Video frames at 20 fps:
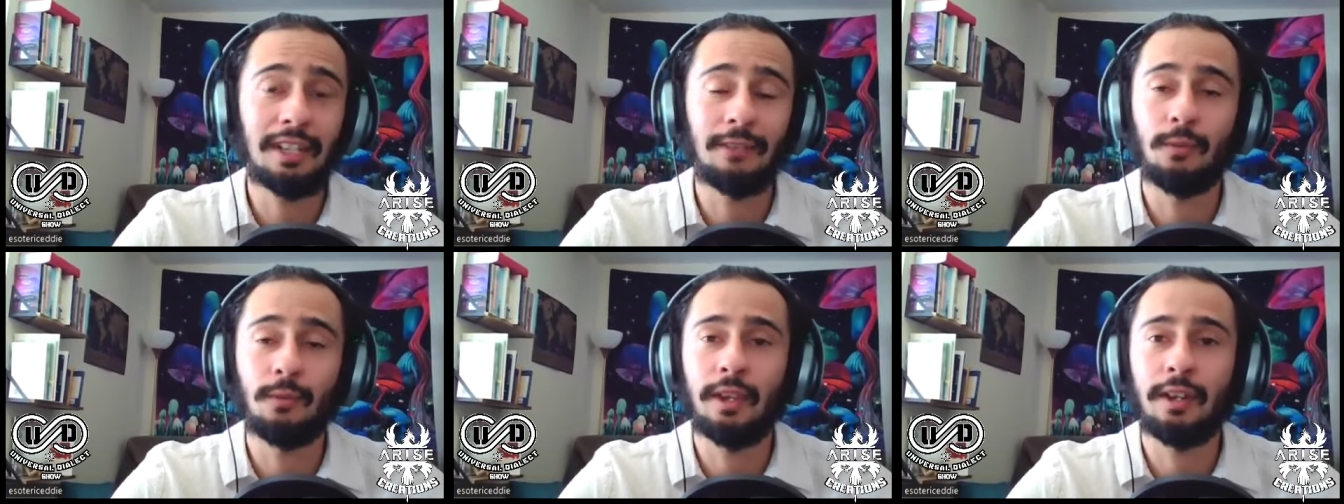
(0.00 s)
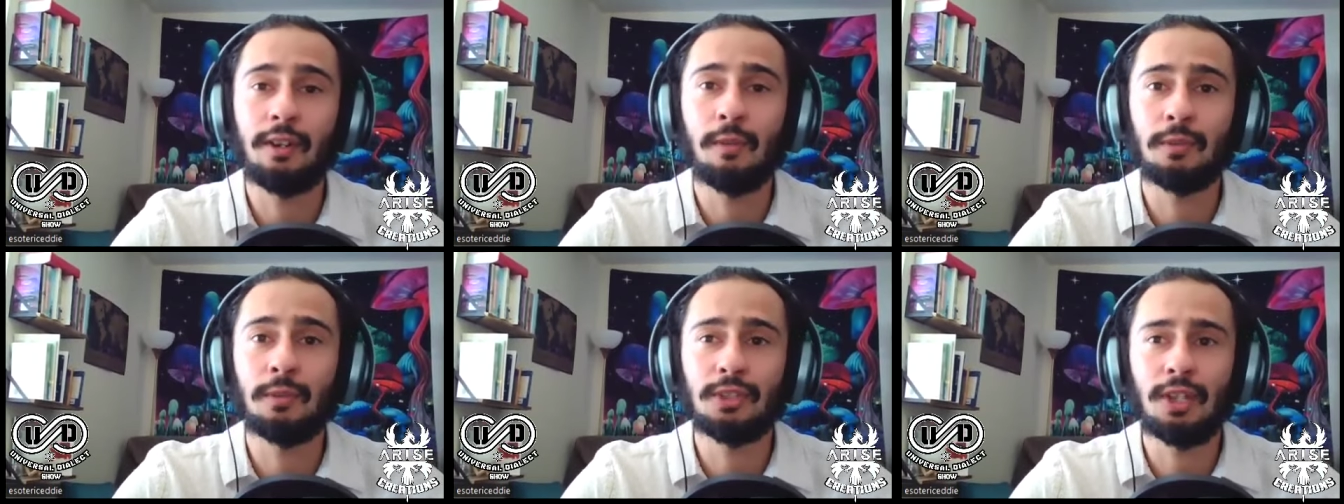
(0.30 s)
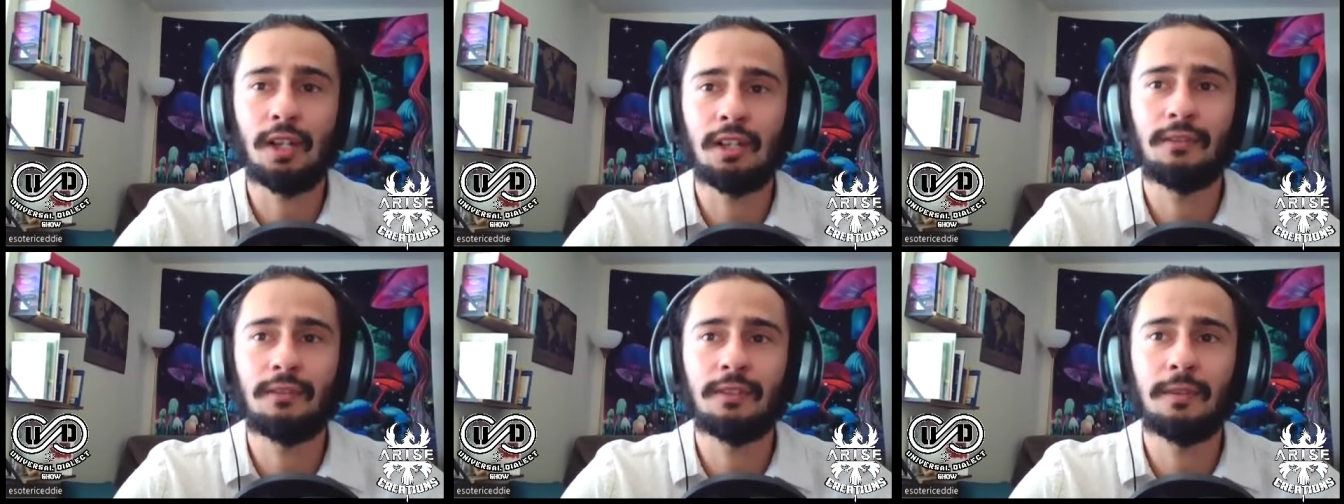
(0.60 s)
I've read almost
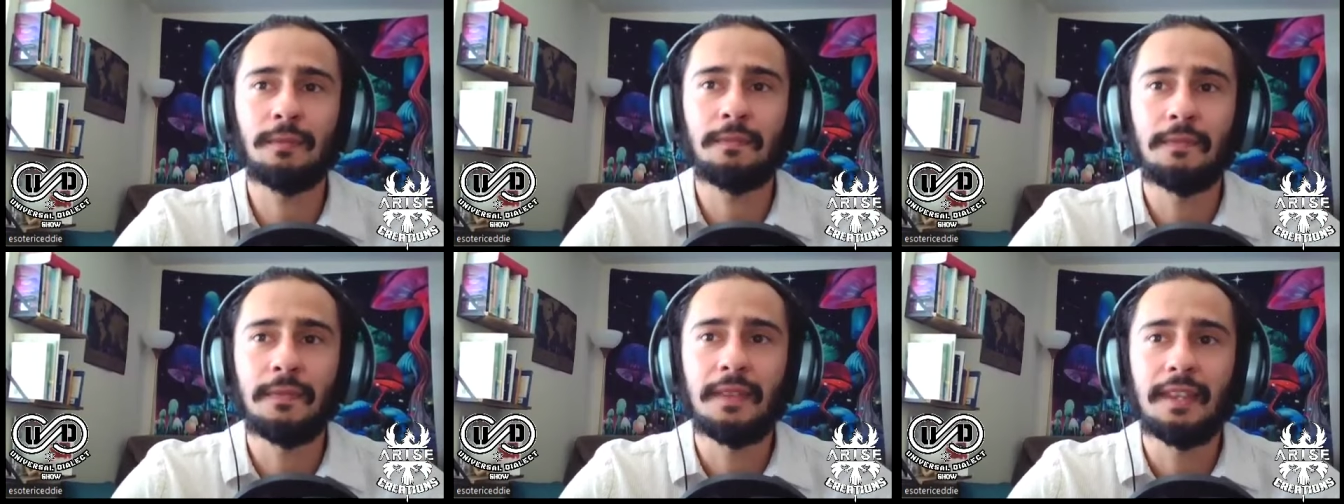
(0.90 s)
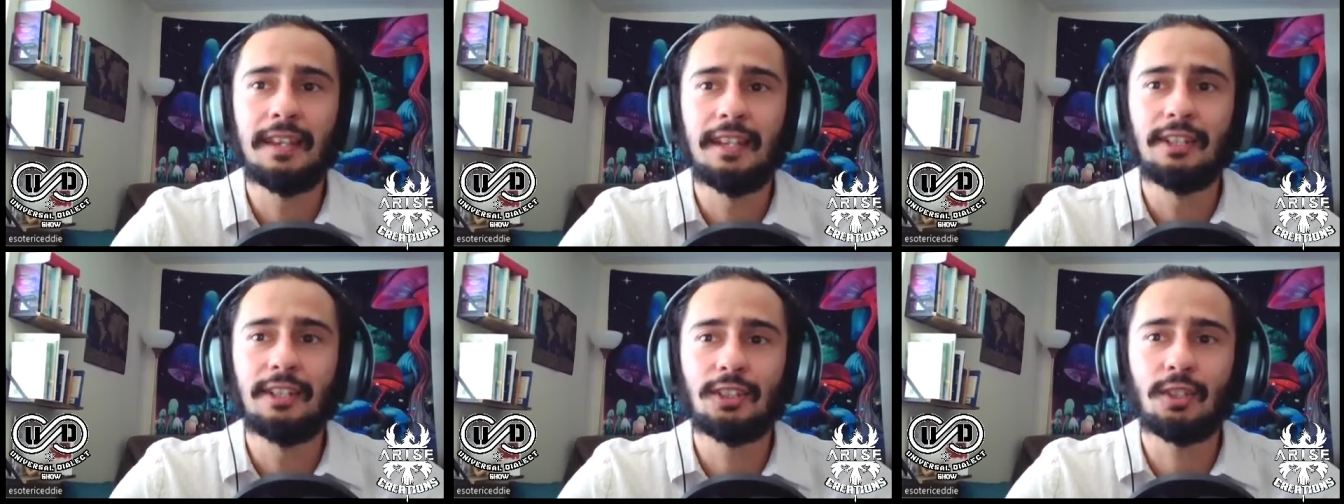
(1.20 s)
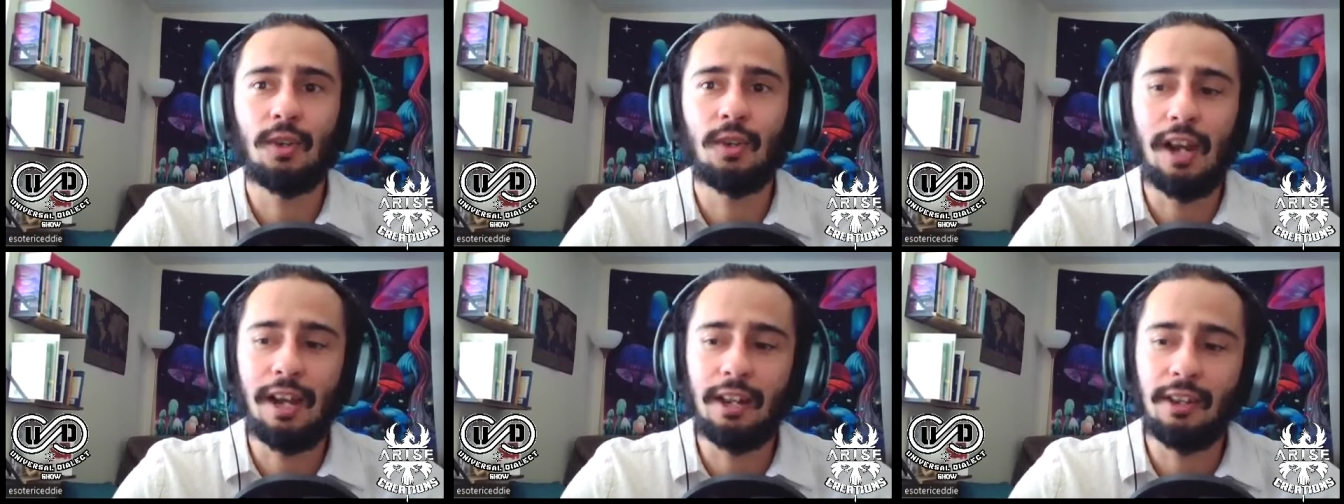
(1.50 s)
all of them,
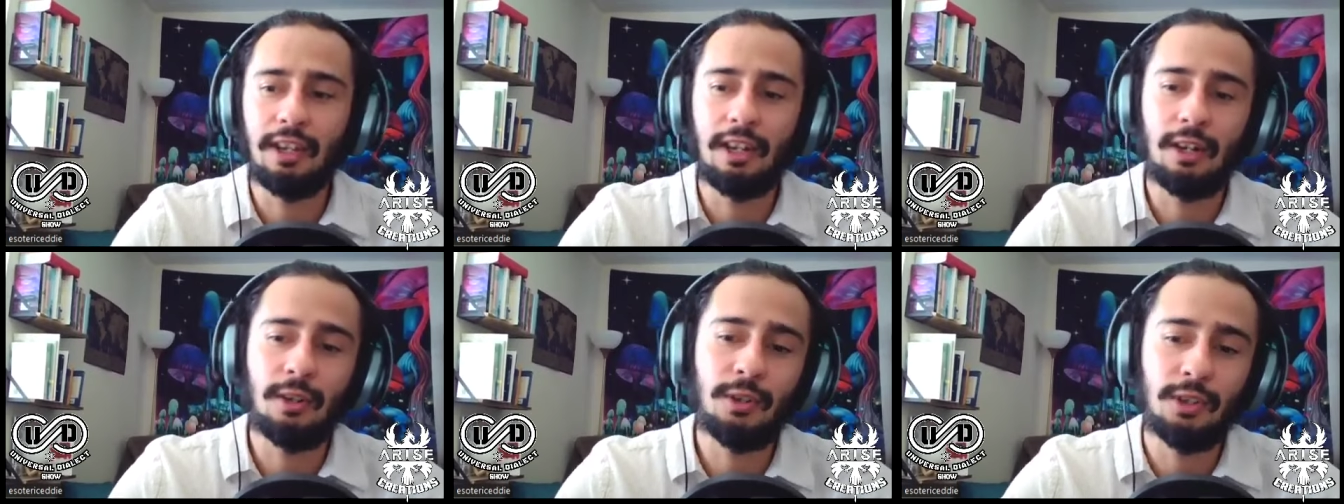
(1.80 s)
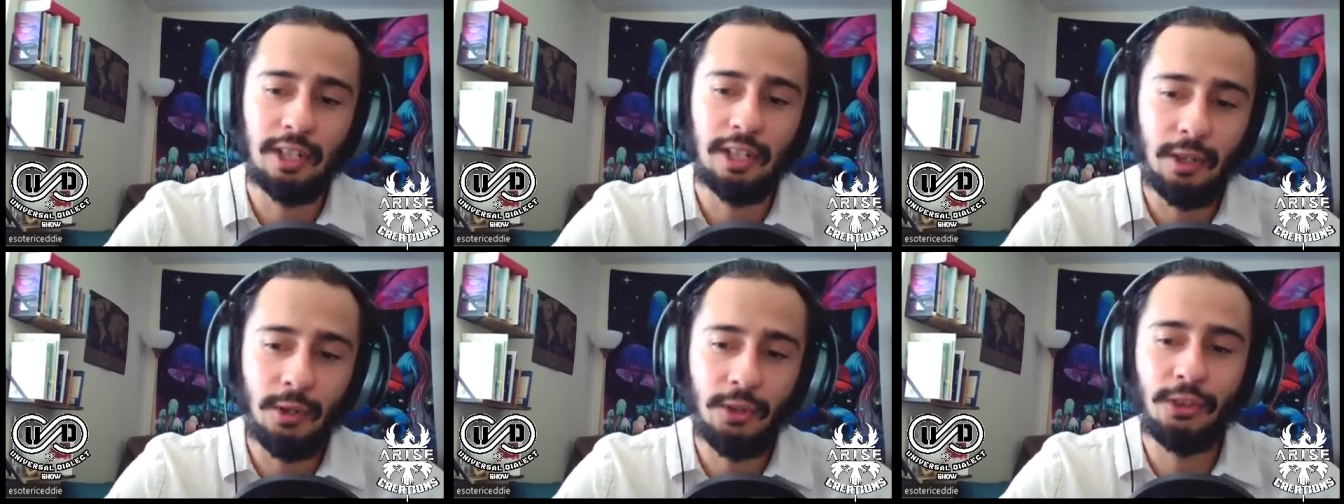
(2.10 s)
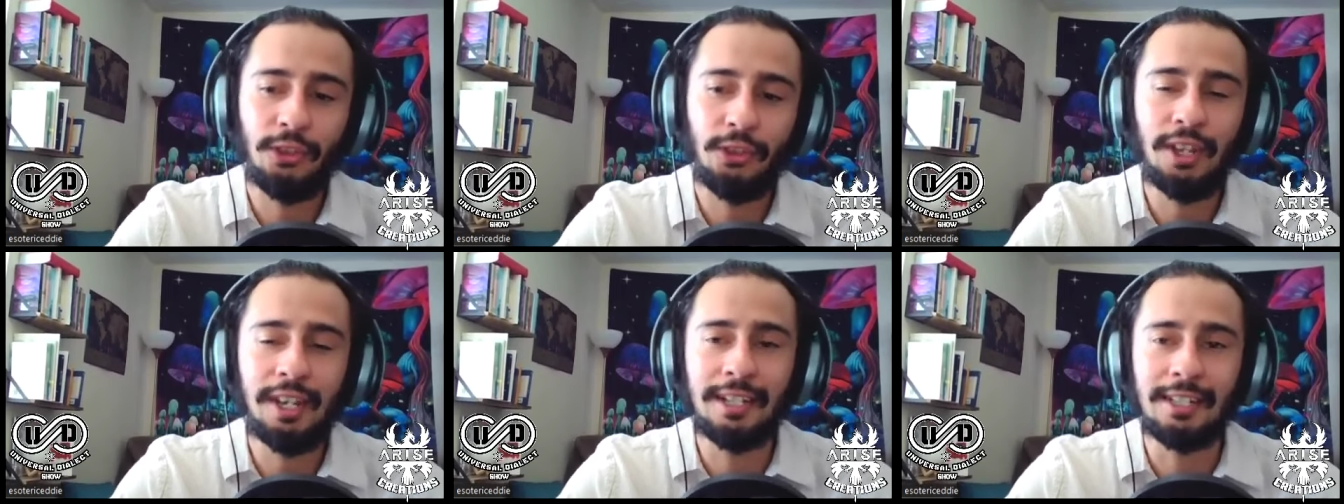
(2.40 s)
so I, there were little
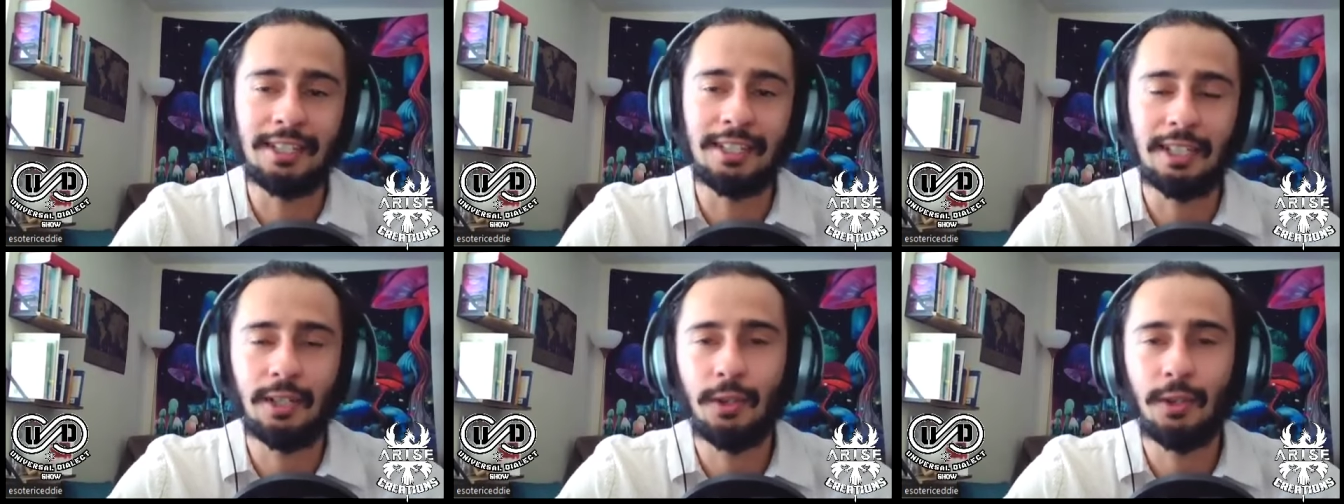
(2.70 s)
things,